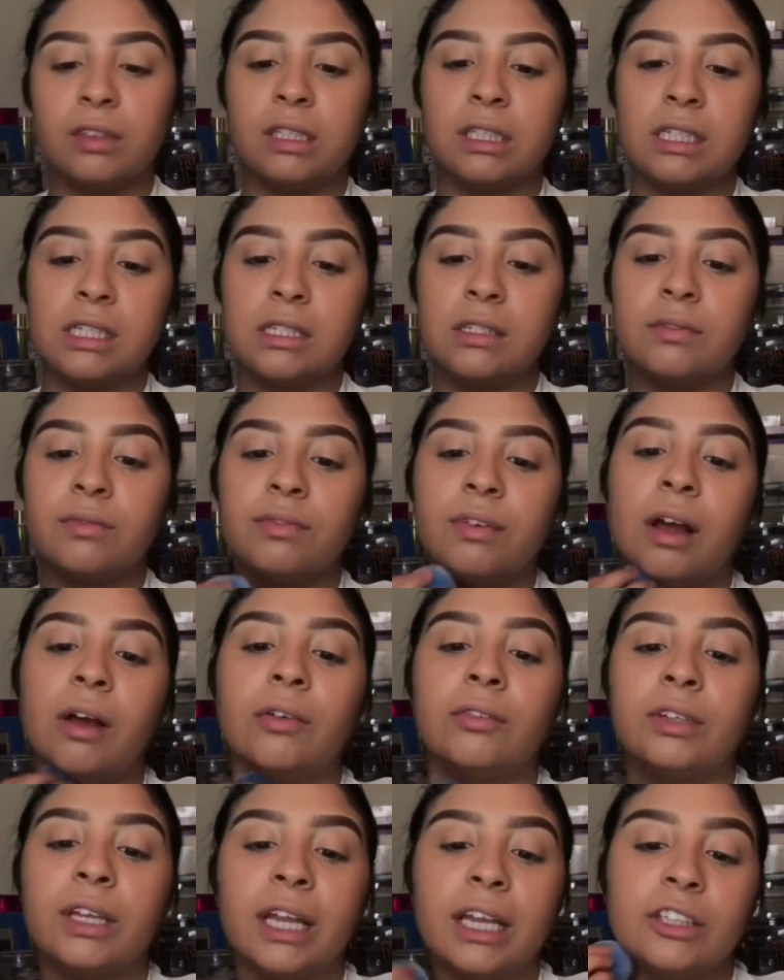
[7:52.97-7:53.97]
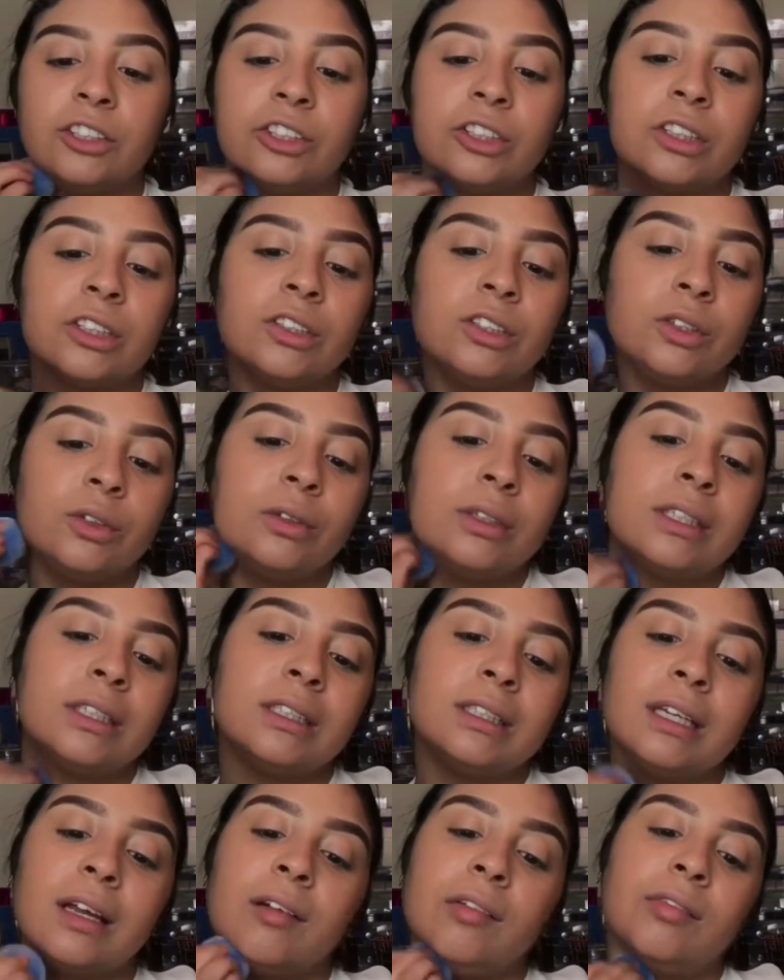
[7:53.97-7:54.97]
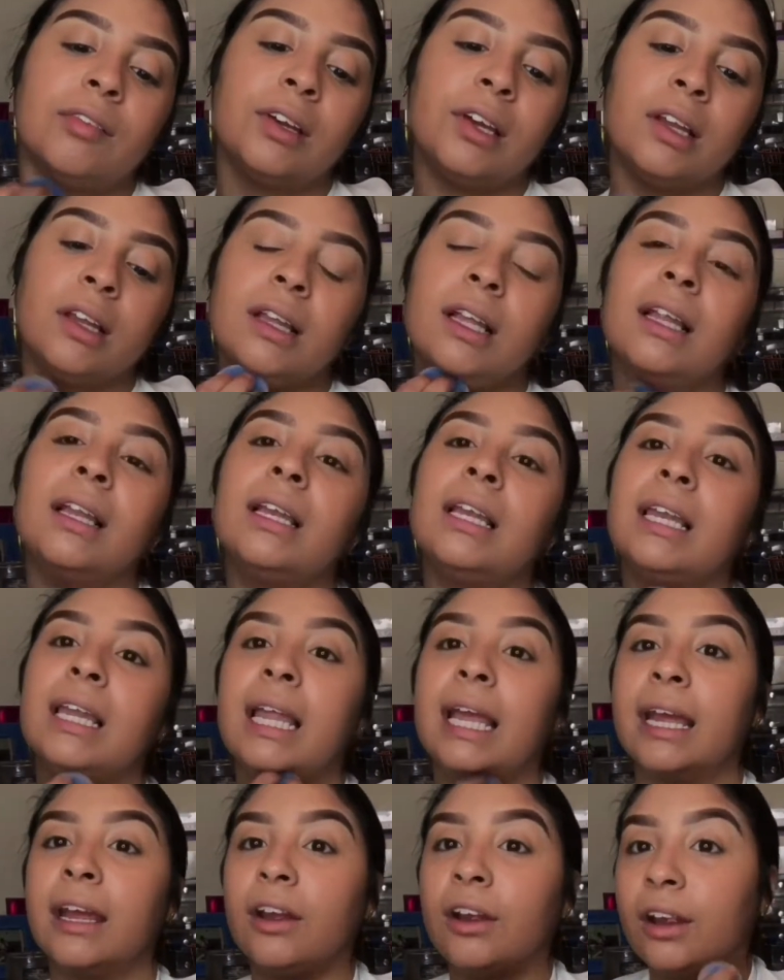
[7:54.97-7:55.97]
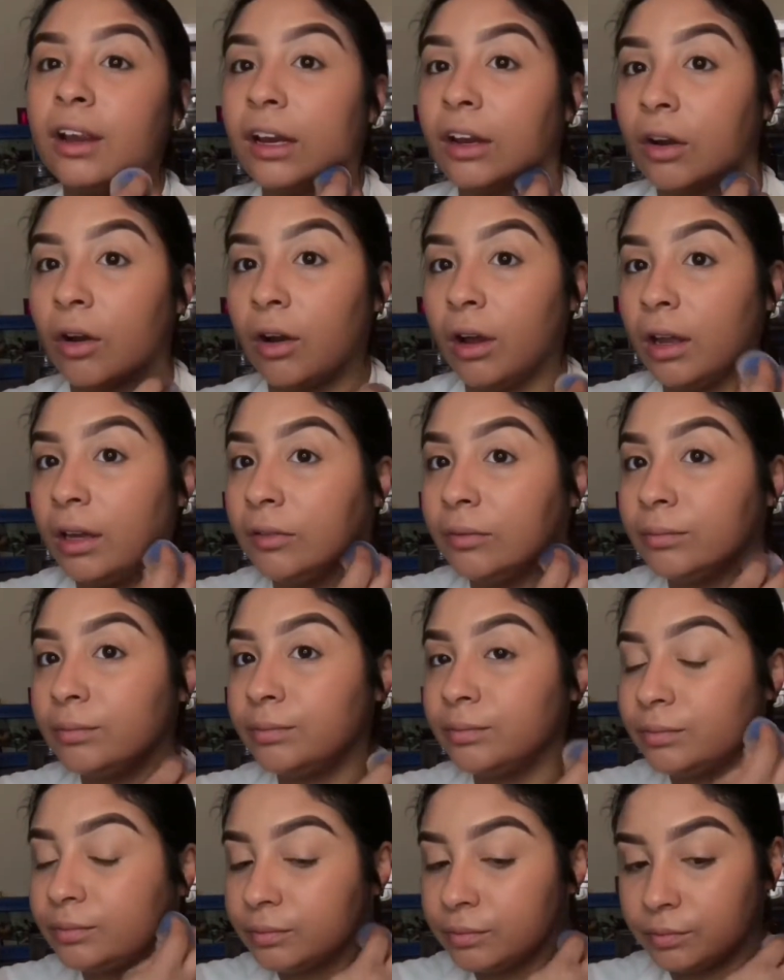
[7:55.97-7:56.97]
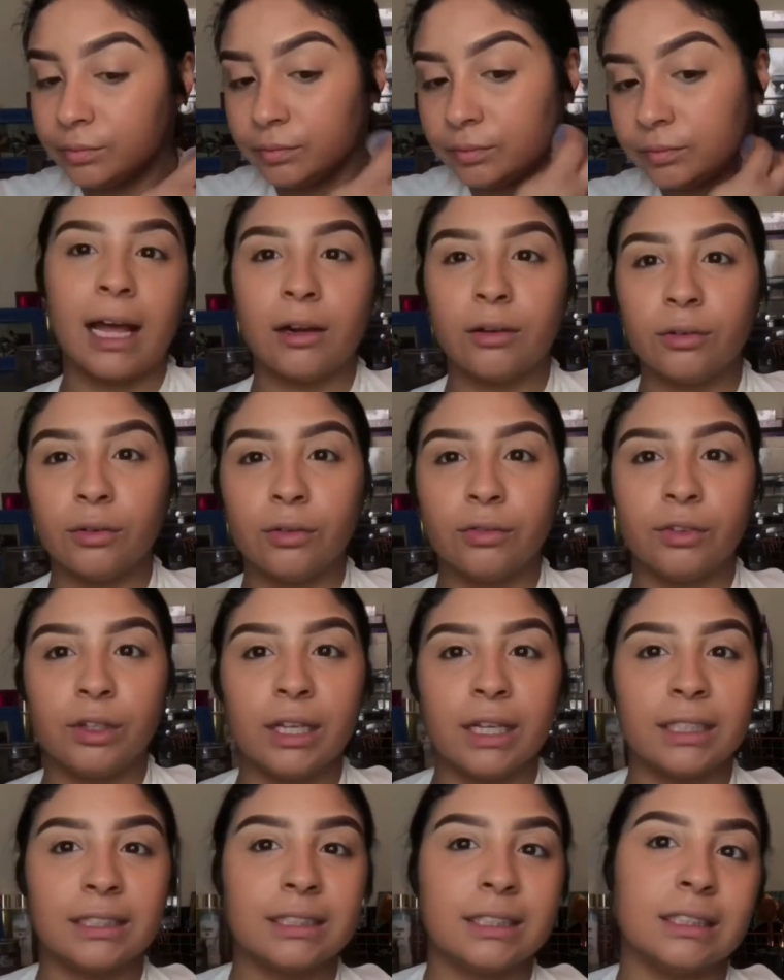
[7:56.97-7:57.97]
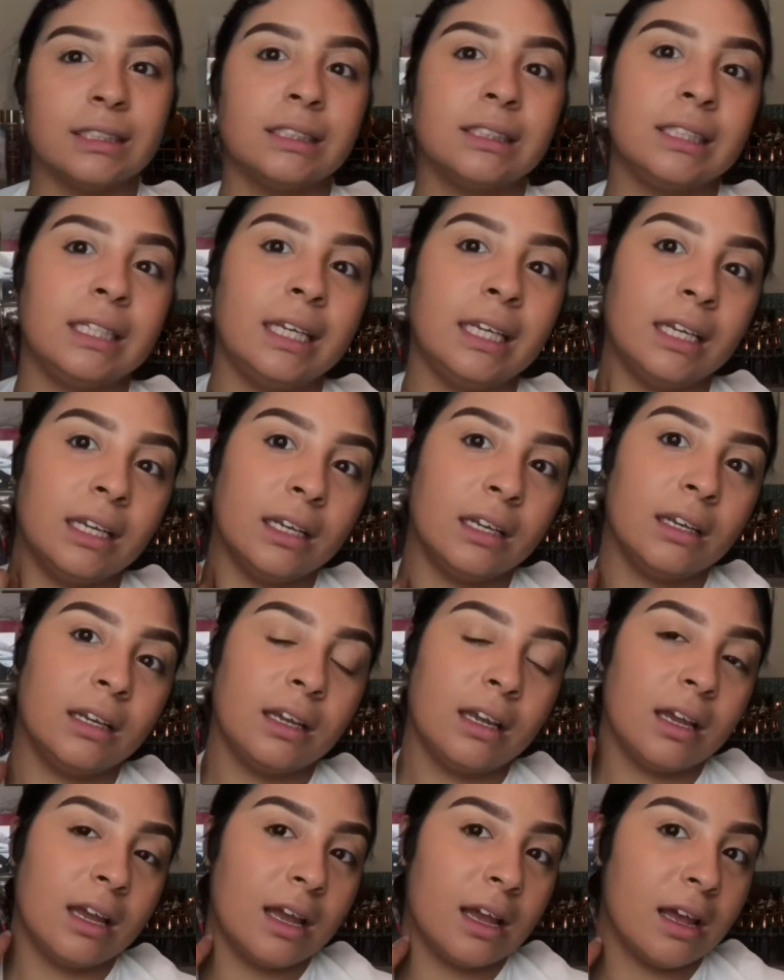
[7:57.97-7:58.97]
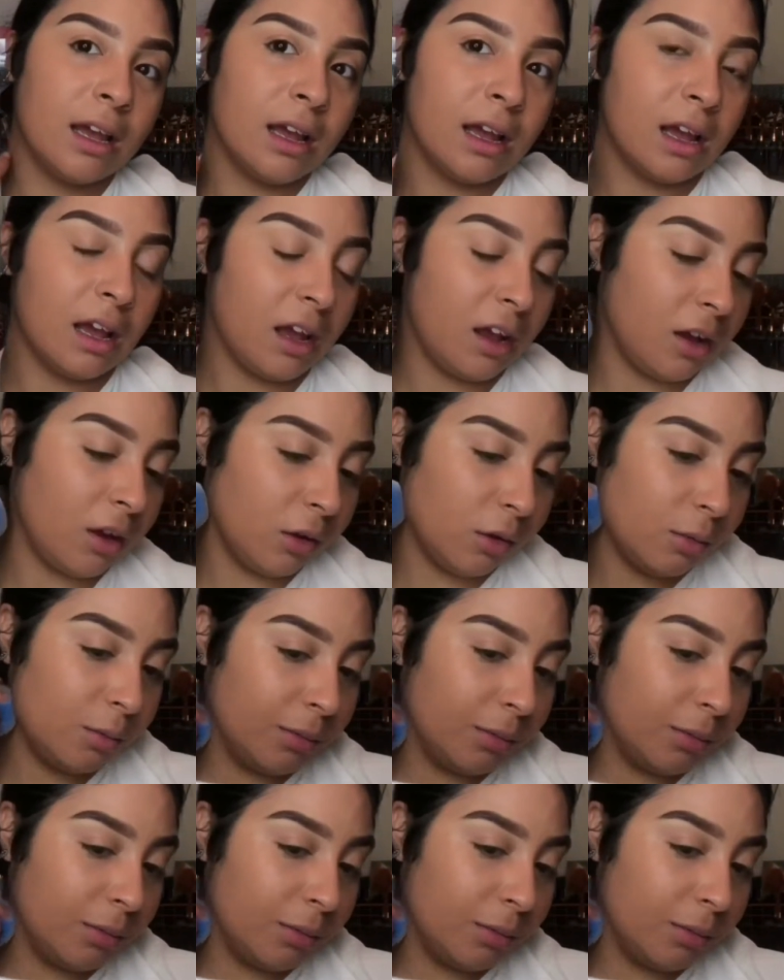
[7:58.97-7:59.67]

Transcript: this foundation you can definitely layer it on. I don't know if you guys can see how